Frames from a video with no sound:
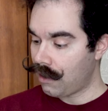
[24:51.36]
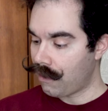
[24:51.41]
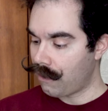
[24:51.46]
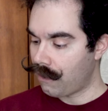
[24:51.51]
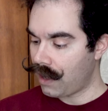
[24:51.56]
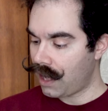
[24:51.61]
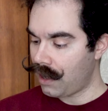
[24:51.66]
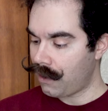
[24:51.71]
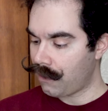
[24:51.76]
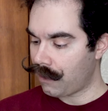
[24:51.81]

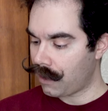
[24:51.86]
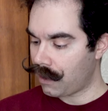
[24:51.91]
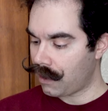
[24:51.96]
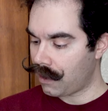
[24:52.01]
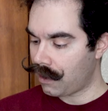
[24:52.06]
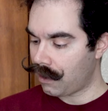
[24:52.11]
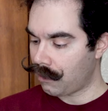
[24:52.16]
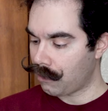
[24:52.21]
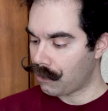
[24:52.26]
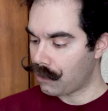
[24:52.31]

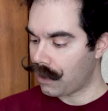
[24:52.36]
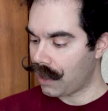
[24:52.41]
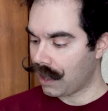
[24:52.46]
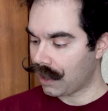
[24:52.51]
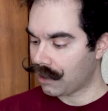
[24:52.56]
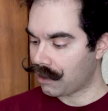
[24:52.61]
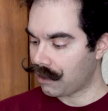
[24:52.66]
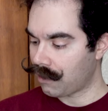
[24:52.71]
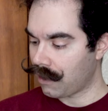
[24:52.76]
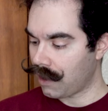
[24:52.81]
vetiver root
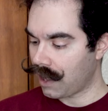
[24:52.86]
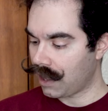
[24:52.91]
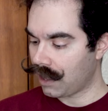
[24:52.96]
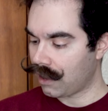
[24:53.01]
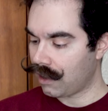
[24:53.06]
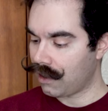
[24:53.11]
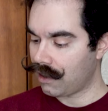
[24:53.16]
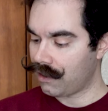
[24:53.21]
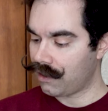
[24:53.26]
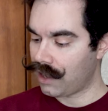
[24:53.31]

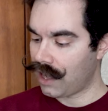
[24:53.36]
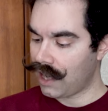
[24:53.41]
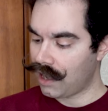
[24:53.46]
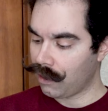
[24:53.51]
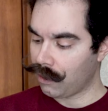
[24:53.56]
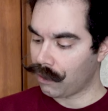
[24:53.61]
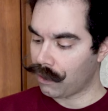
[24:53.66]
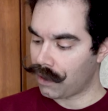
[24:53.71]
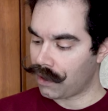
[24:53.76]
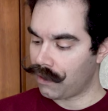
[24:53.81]
extract,
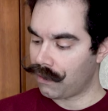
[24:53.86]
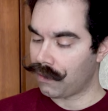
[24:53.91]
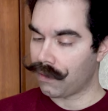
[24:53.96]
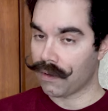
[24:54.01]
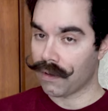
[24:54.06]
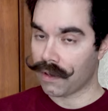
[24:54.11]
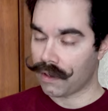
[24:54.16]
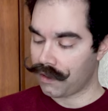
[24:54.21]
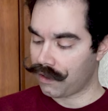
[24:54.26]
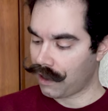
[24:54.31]
sandalwood
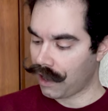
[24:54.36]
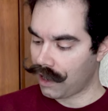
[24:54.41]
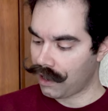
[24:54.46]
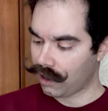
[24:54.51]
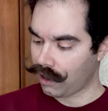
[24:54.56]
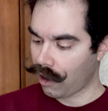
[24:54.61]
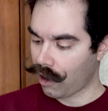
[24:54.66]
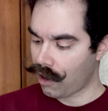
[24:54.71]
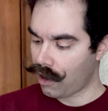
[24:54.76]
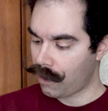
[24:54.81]
for a
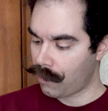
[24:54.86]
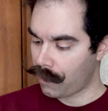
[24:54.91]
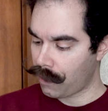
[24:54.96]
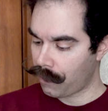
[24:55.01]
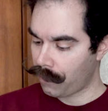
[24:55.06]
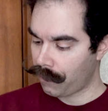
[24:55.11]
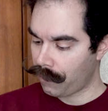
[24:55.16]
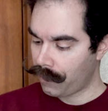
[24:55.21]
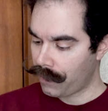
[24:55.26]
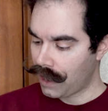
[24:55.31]
scent,
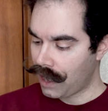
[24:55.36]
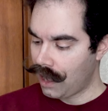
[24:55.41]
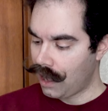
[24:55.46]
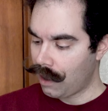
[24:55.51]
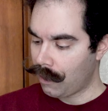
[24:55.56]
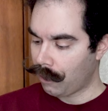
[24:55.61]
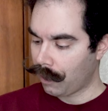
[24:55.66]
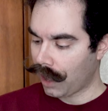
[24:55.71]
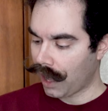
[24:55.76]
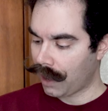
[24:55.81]
cardamom,
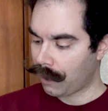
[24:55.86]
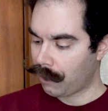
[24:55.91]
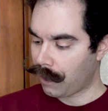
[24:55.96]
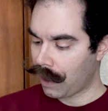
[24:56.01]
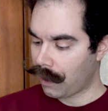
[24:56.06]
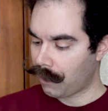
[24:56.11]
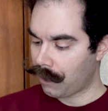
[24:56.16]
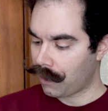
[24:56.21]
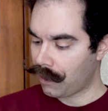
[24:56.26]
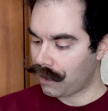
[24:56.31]
black
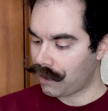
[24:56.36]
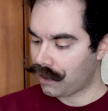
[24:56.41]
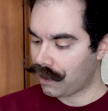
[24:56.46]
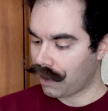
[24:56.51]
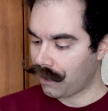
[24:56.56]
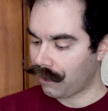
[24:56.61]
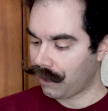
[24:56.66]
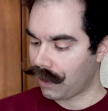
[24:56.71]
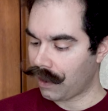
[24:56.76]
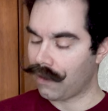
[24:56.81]
pepper and
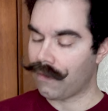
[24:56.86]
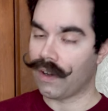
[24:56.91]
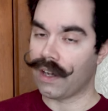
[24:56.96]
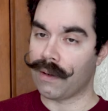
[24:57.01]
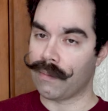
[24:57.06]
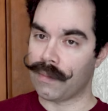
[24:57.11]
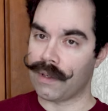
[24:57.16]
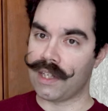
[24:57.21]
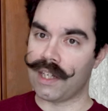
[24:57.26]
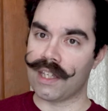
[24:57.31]
sunflower
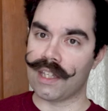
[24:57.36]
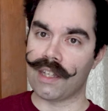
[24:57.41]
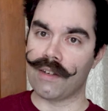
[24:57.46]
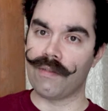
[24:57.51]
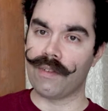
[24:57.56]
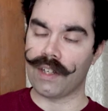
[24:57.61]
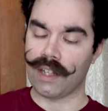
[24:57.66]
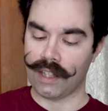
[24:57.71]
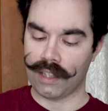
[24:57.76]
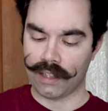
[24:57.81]
vitamin E, and
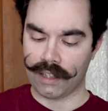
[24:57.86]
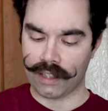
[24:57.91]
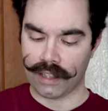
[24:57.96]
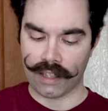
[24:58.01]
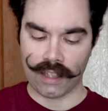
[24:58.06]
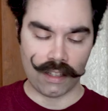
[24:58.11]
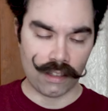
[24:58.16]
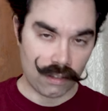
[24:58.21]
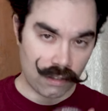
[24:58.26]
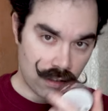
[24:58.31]
then vanilla
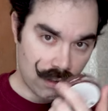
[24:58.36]
again.